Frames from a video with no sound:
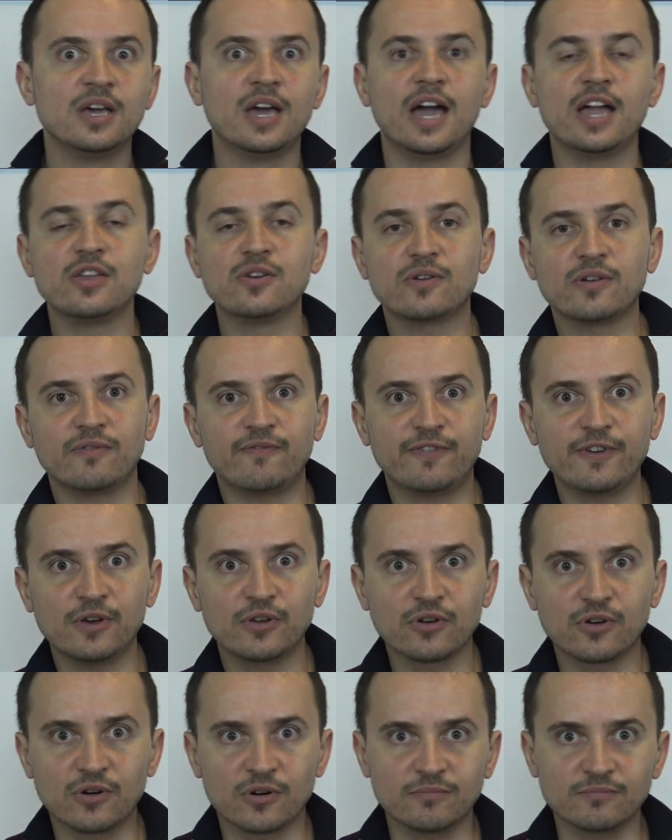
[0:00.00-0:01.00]
and you can
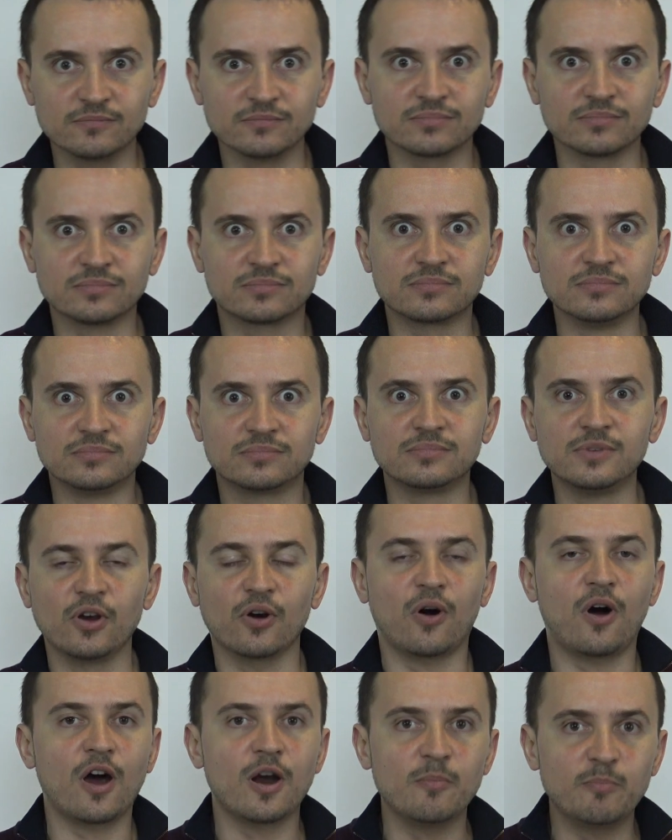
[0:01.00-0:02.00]
feel
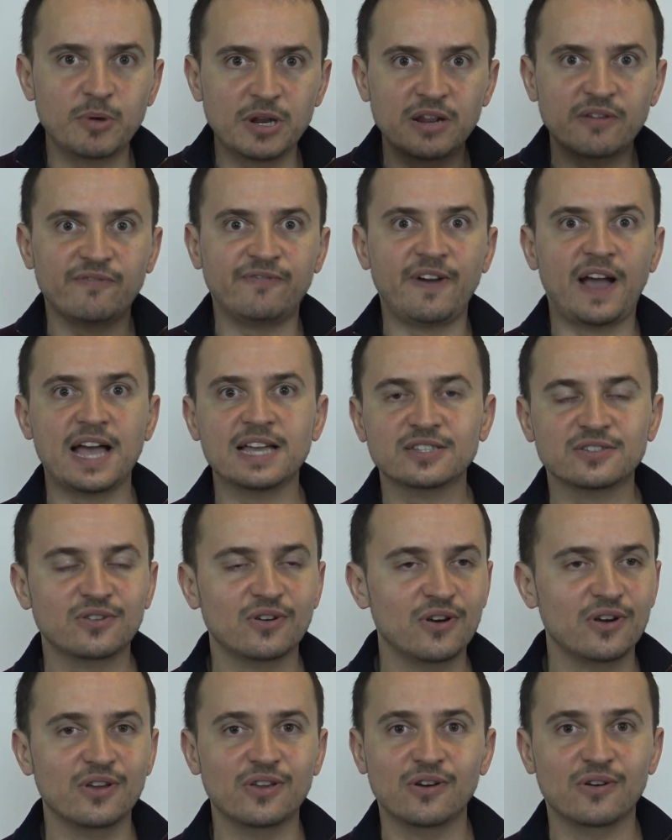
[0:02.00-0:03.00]
your heart beating
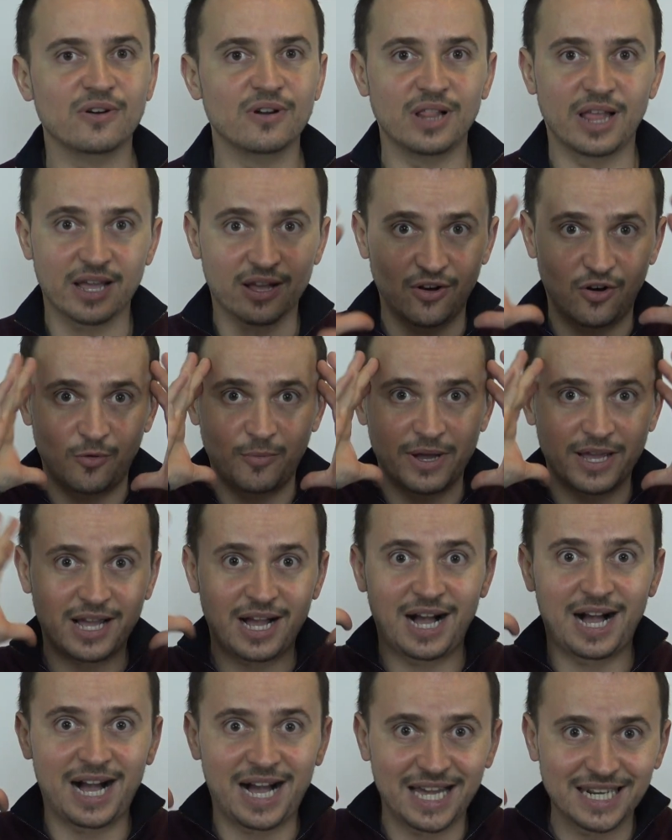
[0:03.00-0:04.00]
faster, and you're like, oh my
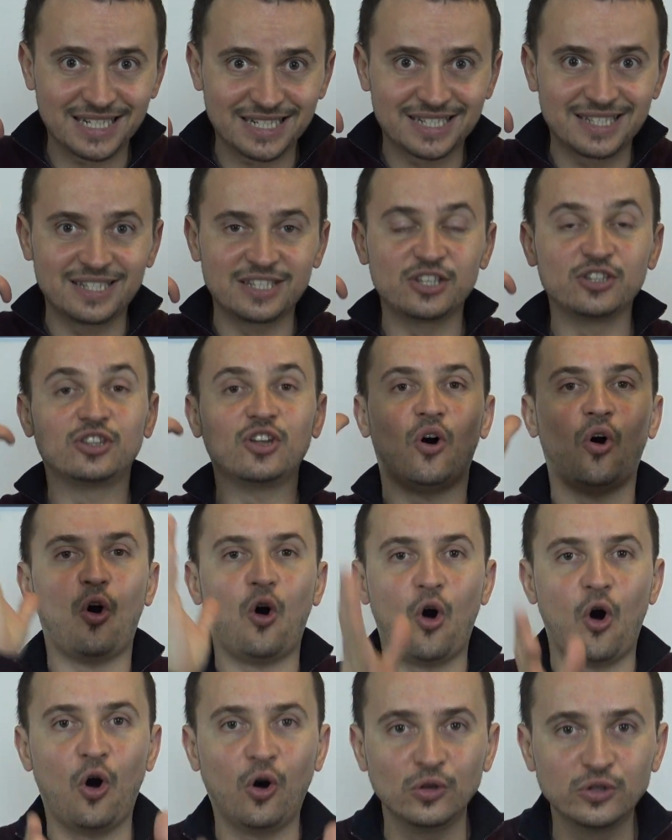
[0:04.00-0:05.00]
God, the
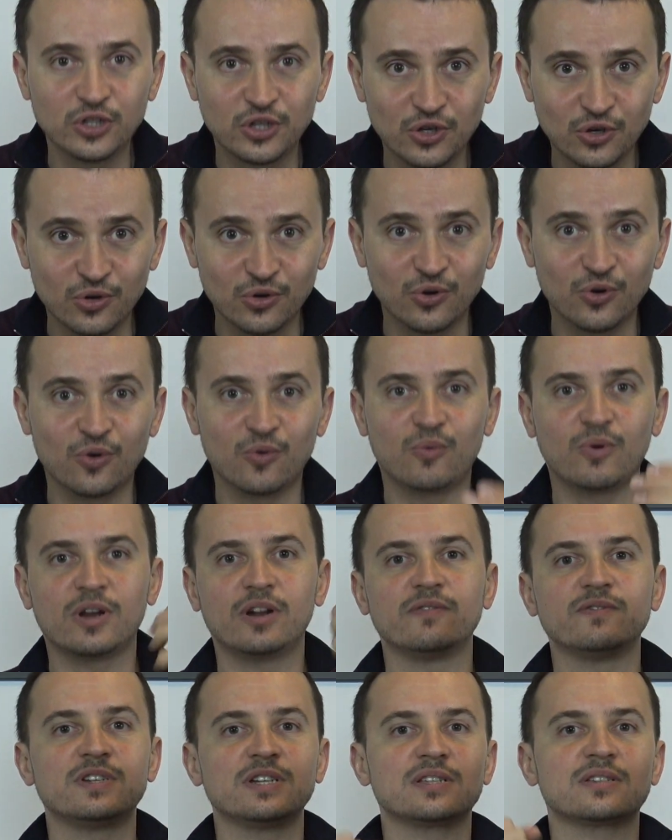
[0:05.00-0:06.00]
old you would
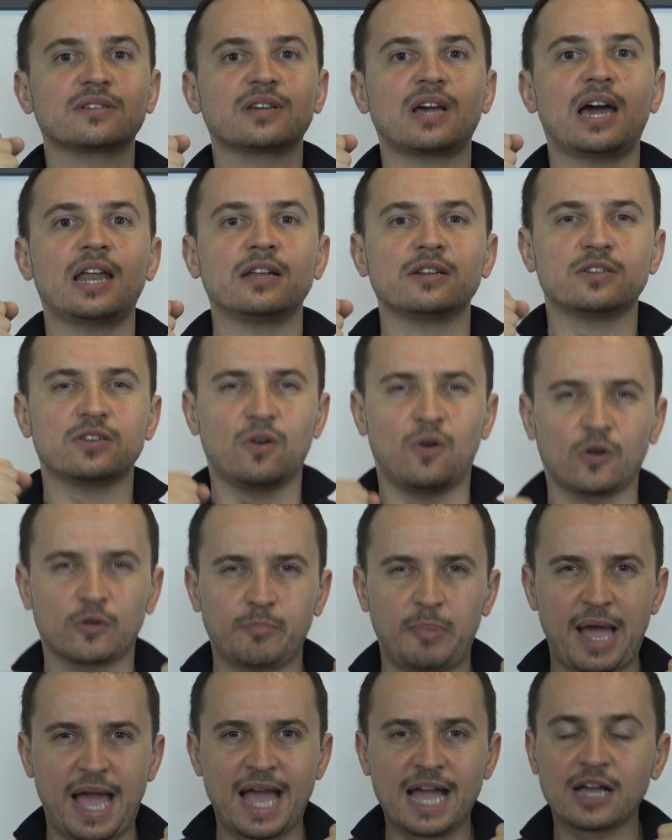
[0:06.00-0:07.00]
have just kind of choked
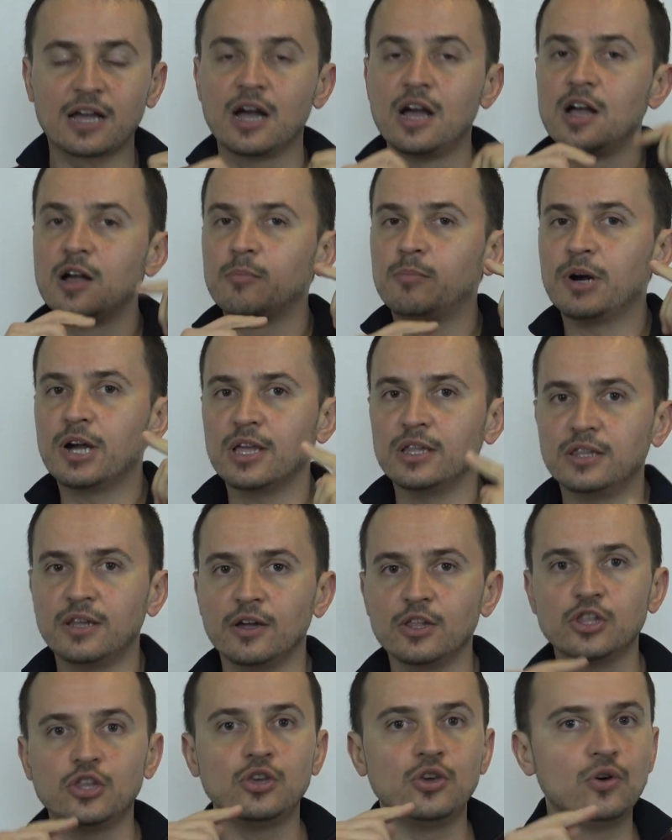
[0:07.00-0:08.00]
back, but
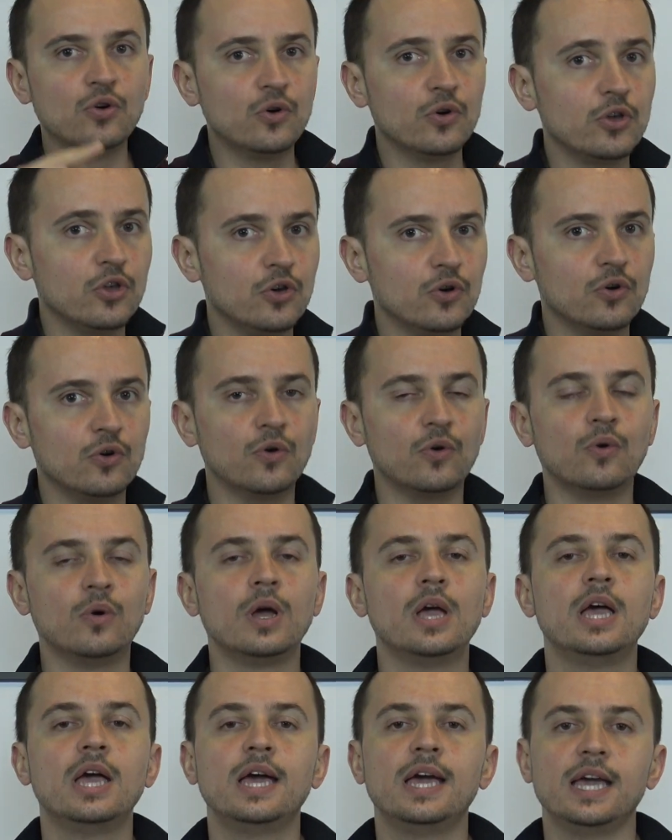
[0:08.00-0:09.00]
the new
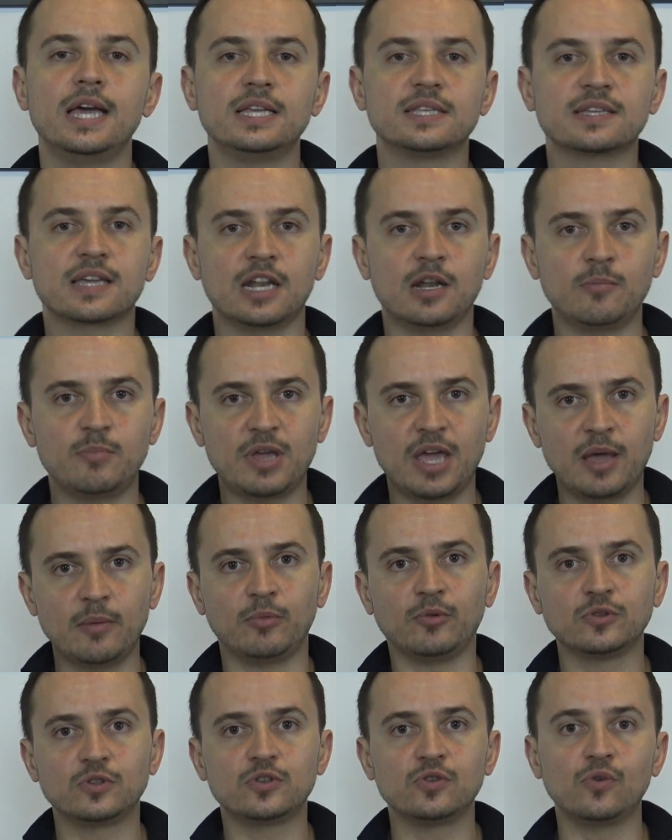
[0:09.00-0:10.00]
you is going to be
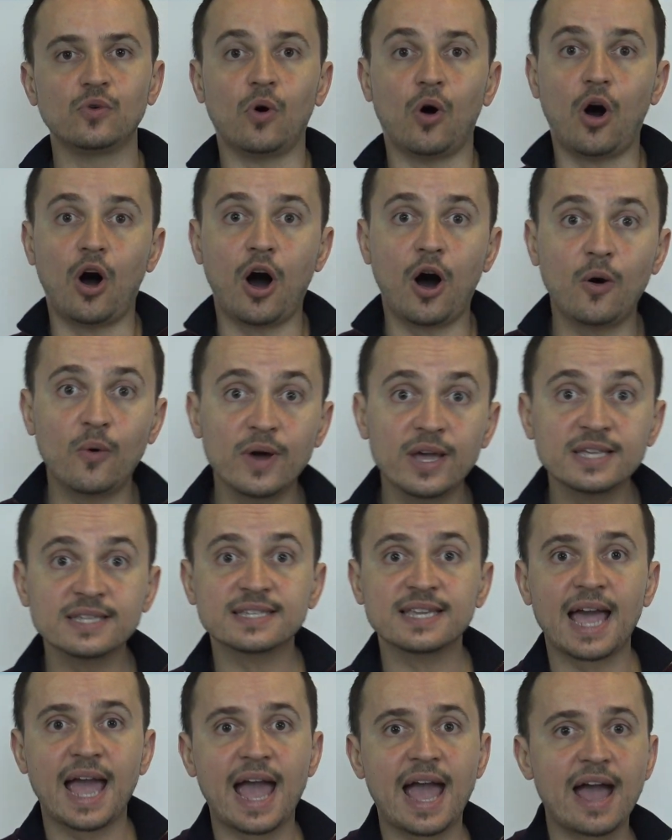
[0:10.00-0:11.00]
able to
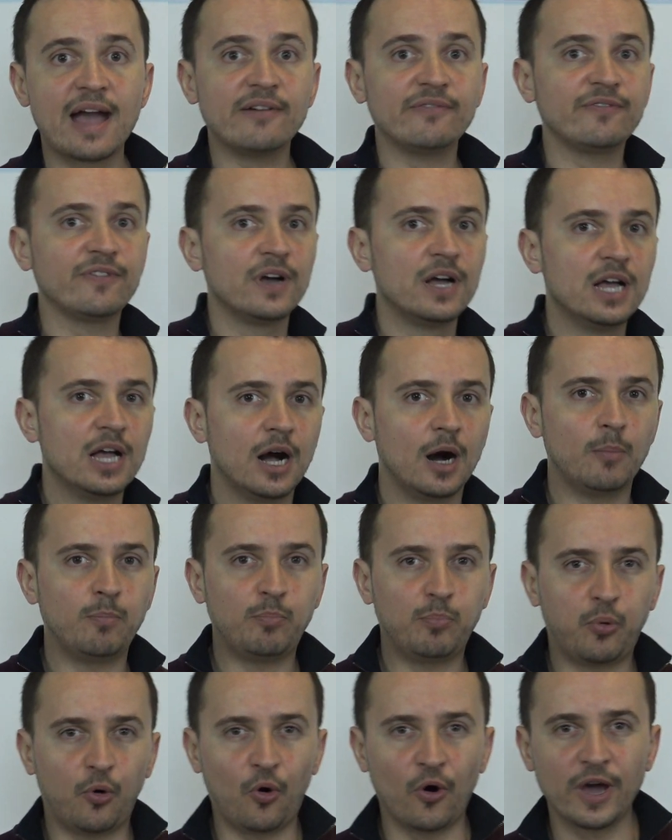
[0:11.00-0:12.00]
always have a
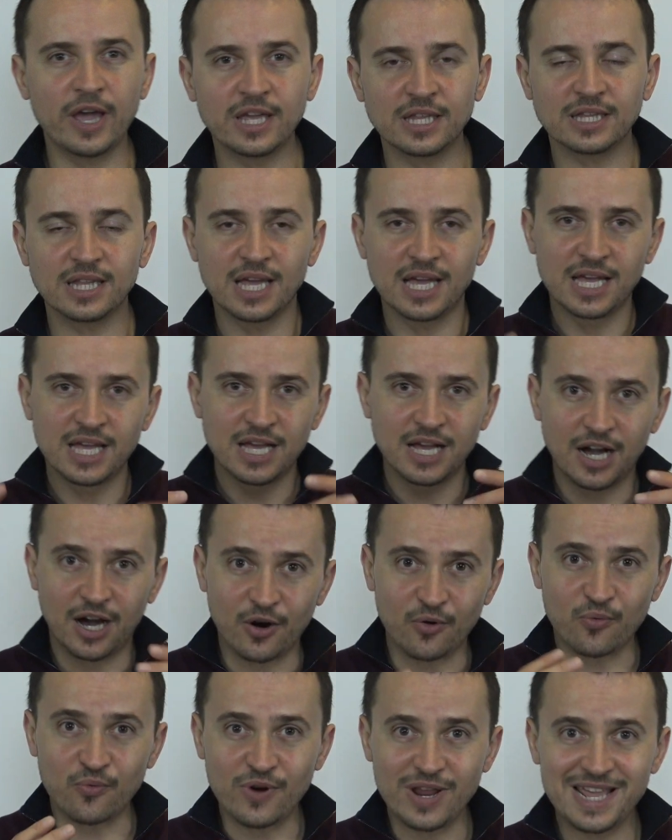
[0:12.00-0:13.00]
point,
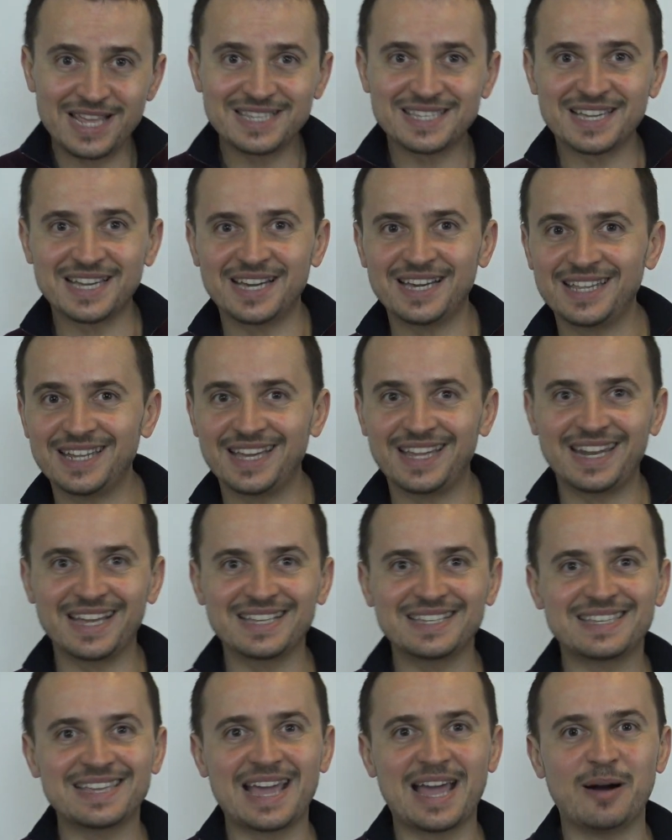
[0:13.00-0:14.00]
a reason, an
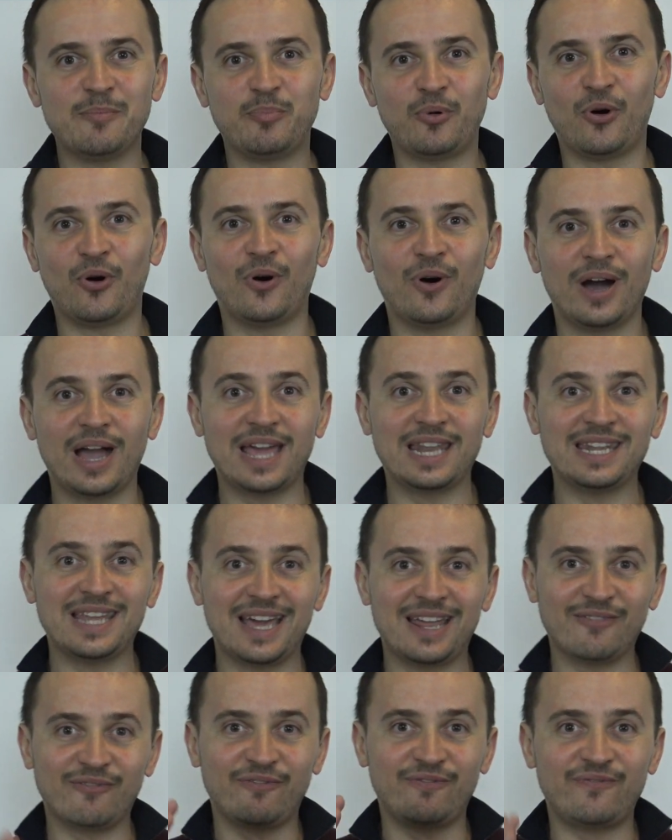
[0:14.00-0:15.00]
example, and
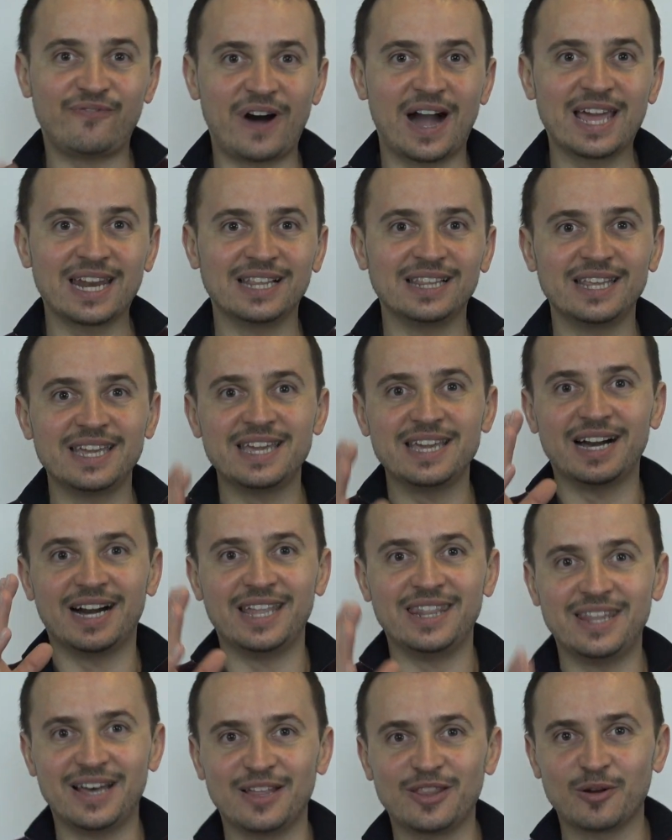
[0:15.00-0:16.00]
then finally
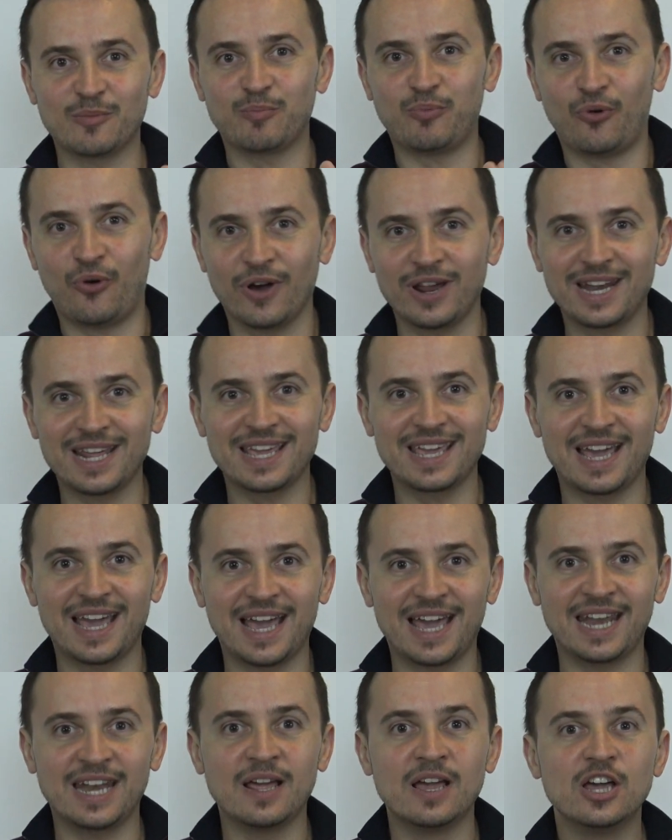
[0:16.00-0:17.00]
another point
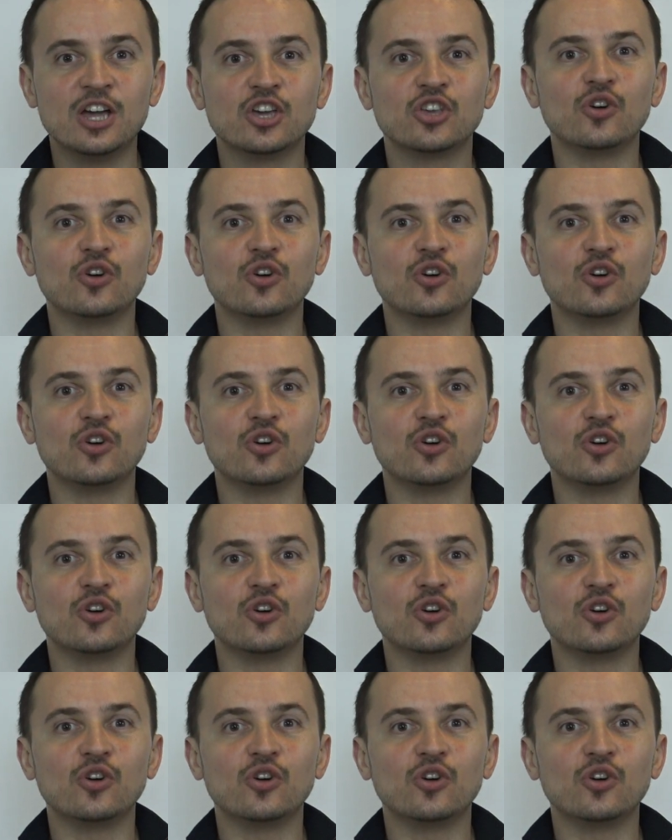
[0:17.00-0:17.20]
again.